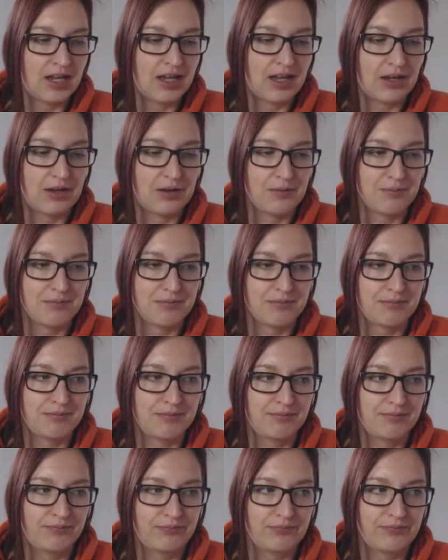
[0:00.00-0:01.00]
Um,
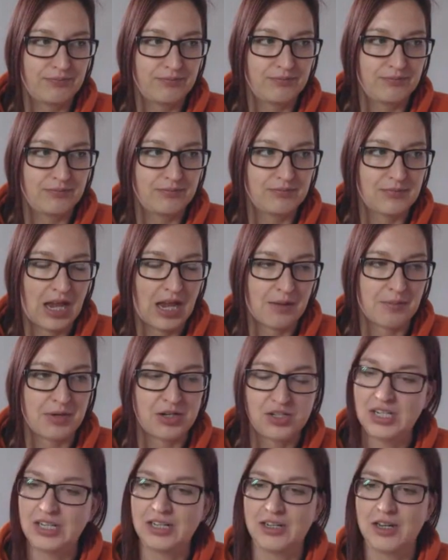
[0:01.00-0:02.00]
how
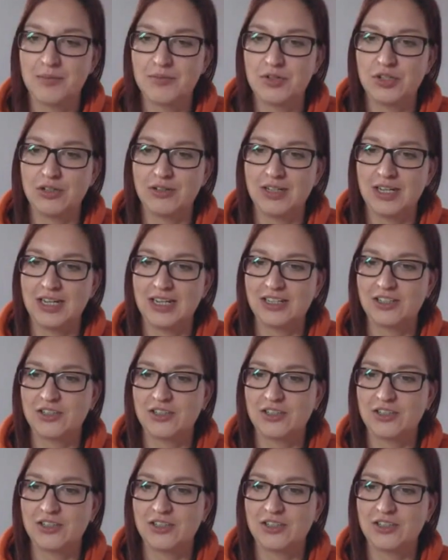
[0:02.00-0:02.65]
much income do you need?